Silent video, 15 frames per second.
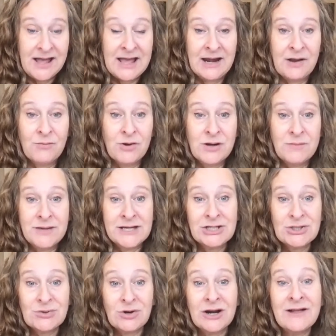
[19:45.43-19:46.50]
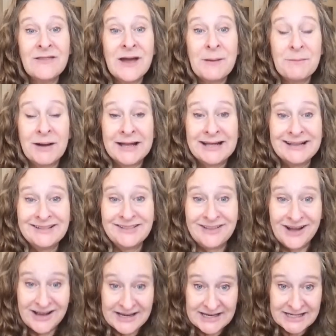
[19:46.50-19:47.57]
And I want to make sure that my
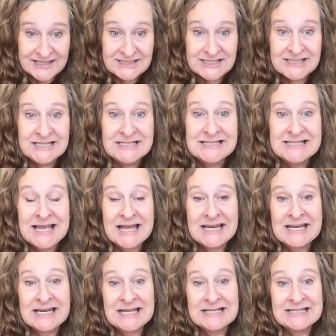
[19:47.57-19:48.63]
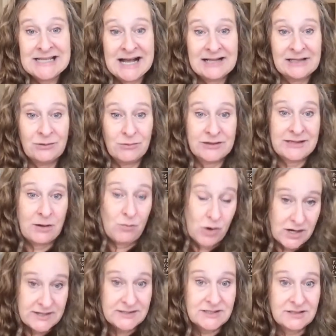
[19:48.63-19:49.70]
client is getting exactly what they
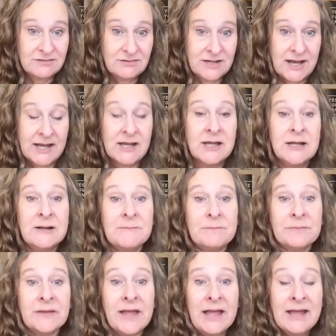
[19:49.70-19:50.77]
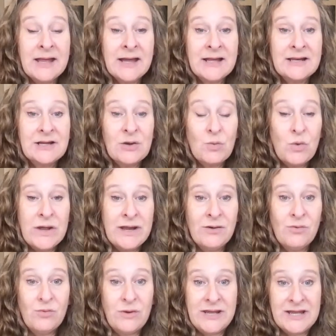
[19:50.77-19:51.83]
want. Okay. And
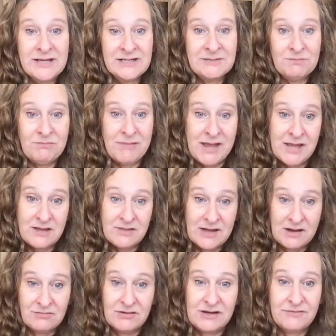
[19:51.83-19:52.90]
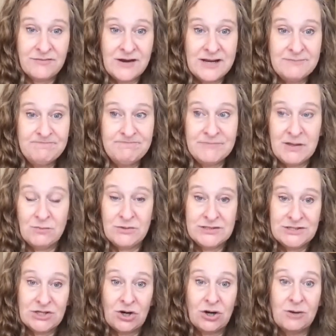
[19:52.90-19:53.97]
when we make that reframe and we
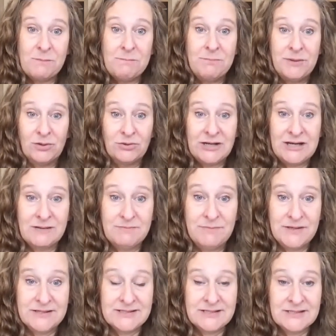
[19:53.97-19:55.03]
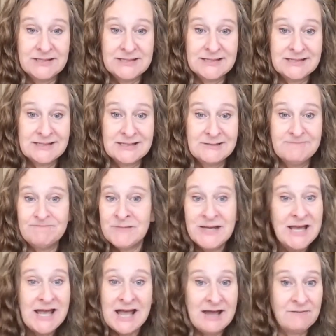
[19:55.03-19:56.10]
start building a business system,
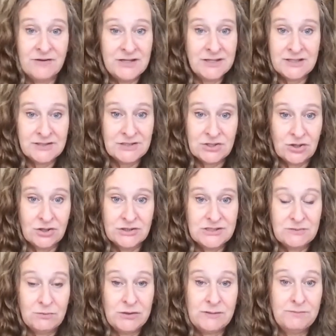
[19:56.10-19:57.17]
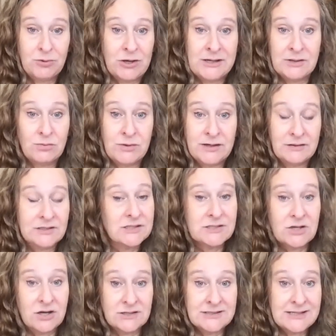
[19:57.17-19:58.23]
everything starts with brand awareness
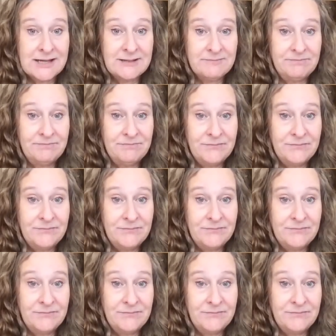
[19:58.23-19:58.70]
content.